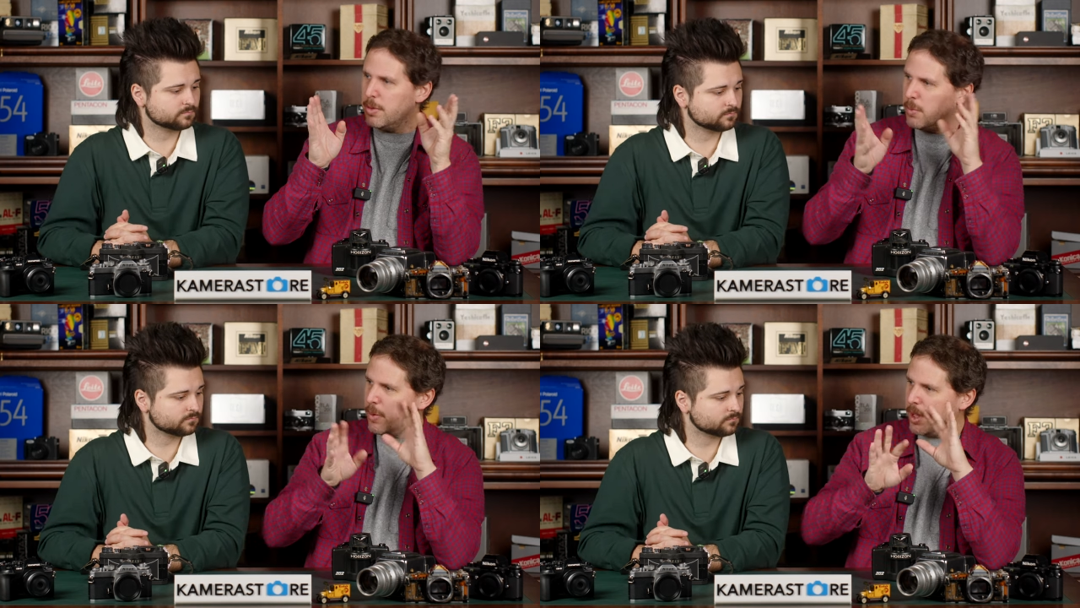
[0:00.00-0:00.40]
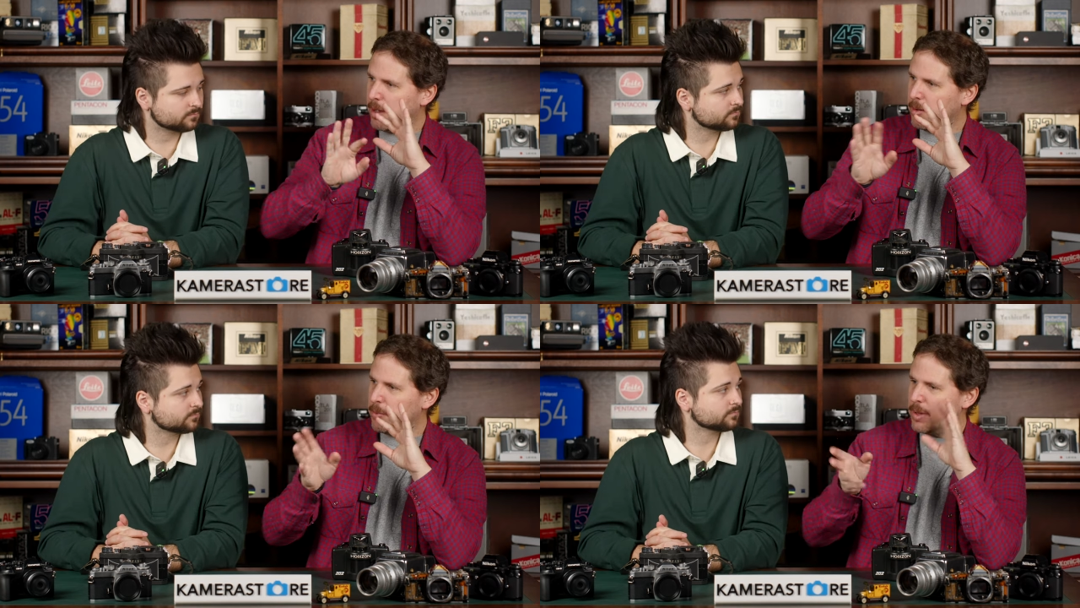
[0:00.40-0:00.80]
Speaker 1: the
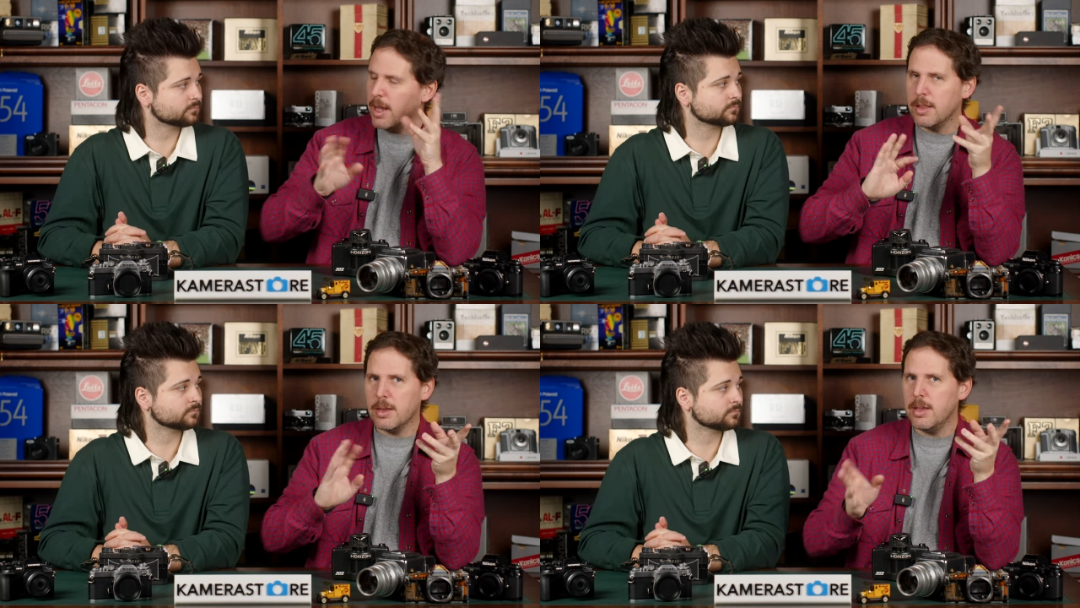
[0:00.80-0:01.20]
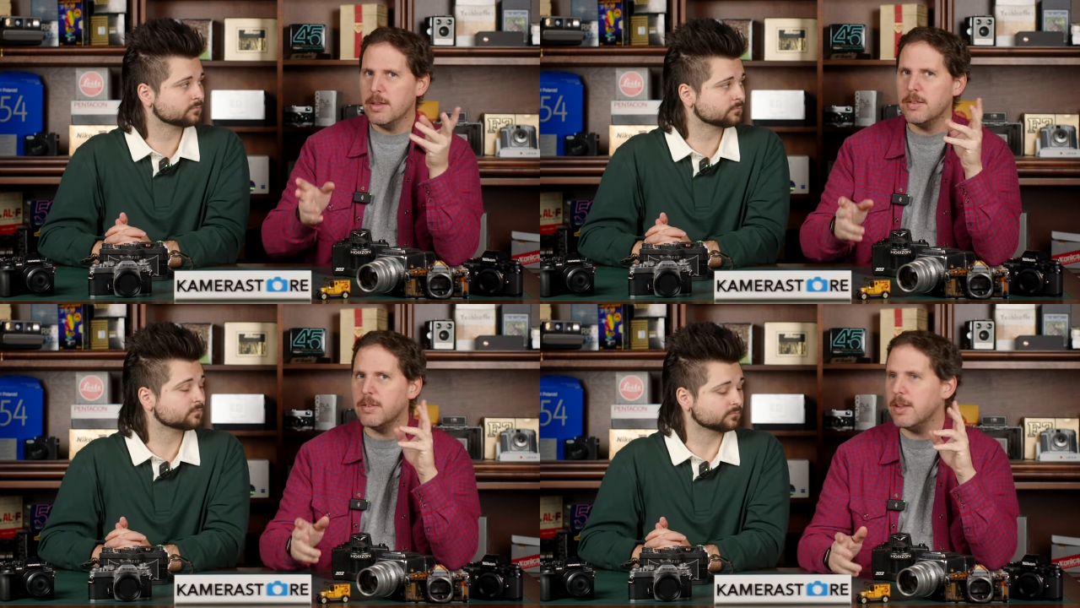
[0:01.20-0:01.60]
way reality
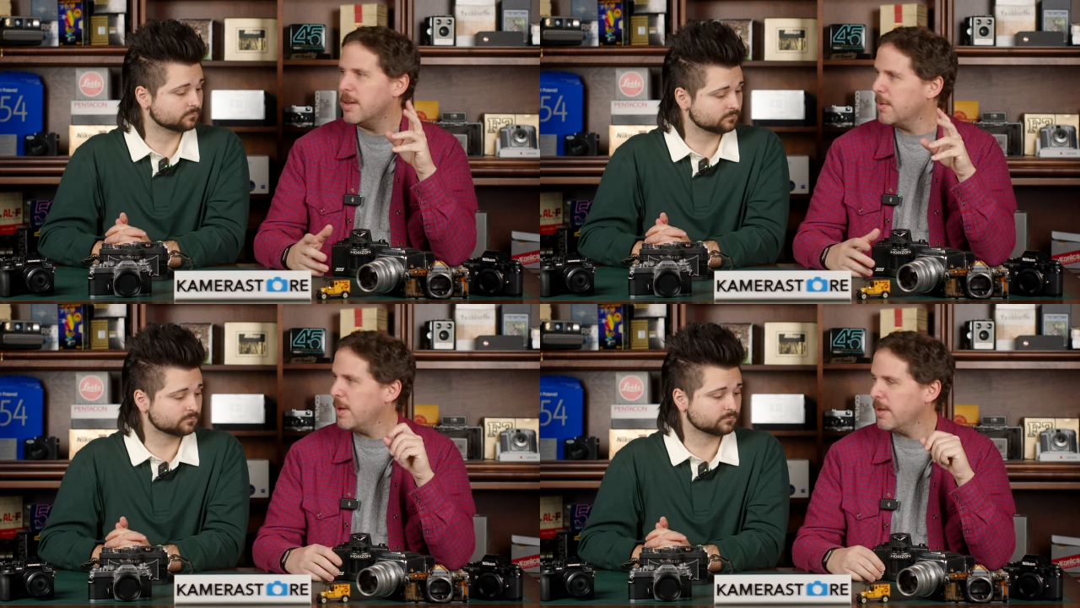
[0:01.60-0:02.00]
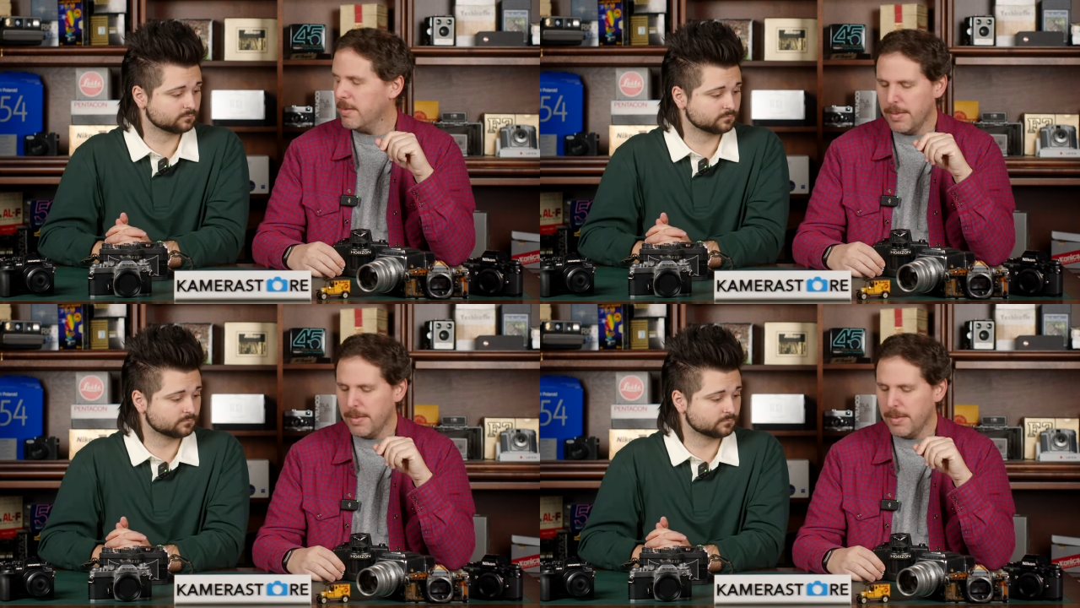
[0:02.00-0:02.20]
is mm -hmm. in a mm-hmm. way.